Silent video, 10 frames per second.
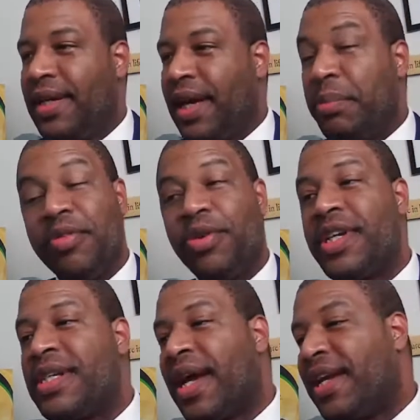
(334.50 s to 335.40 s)
And before
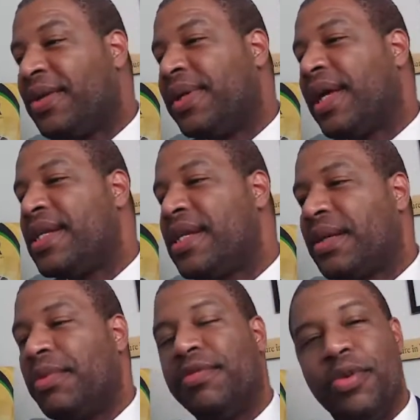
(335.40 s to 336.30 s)
you start, you know what I'll
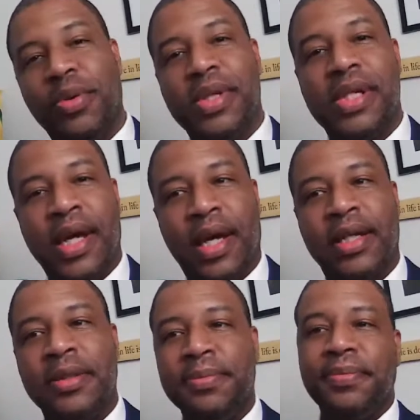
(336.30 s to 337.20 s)
say? Before we
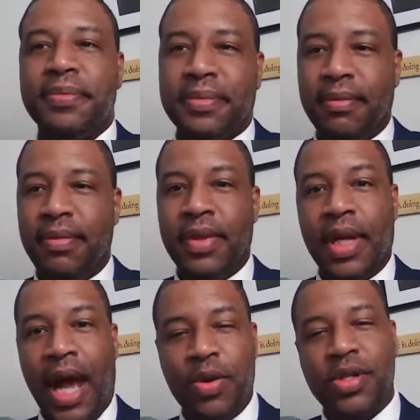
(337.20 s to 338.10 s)
start,
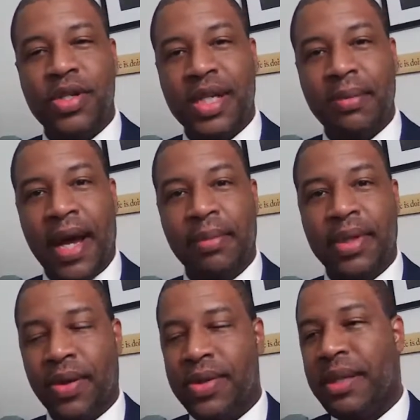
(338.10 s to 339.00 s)
I was just in
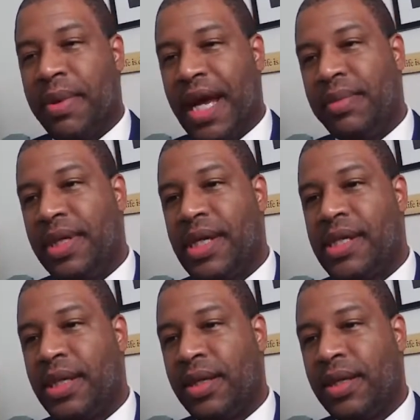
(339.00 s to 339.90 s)
Miami. I was in Miami
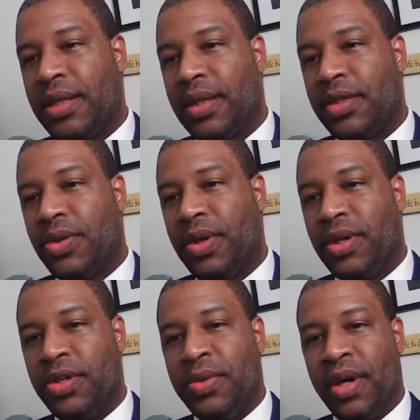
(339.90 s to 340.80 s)
yesterday, touring
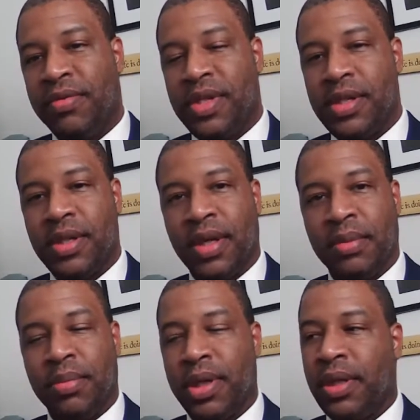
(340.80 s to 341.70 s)
our new office
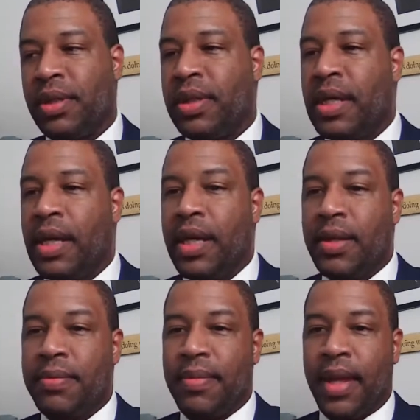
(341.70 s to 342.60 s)
on Brickell,
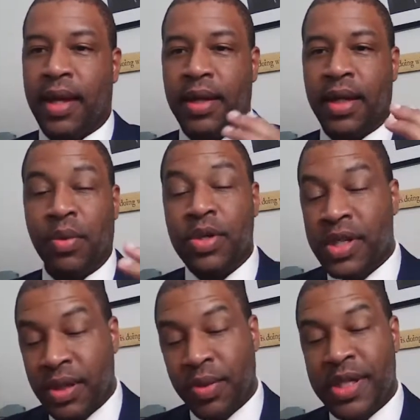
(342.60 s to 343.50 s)
and it
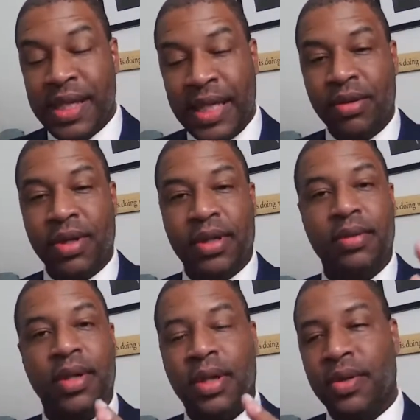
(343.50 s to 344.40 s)
was eerie.
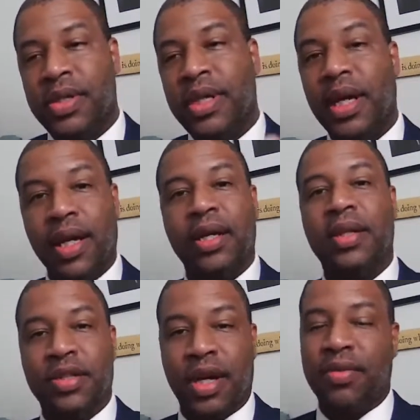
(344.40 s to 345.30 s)
Right? There was still a lot
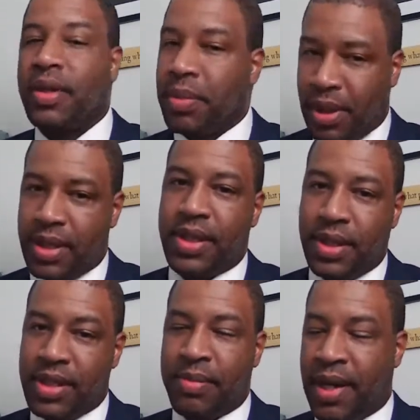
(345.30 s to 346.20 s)
of traffic because
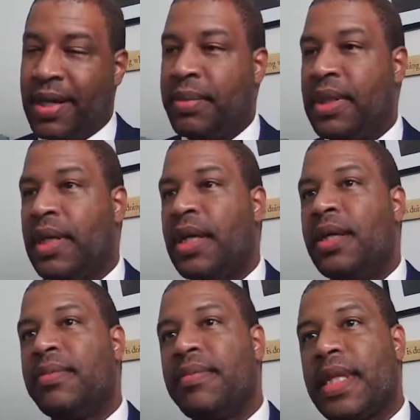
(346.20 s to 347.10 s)
it is Miami,
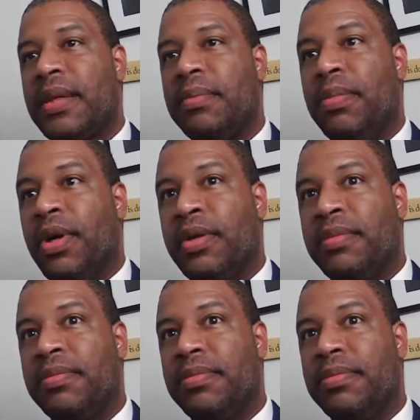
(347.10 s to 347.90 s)
but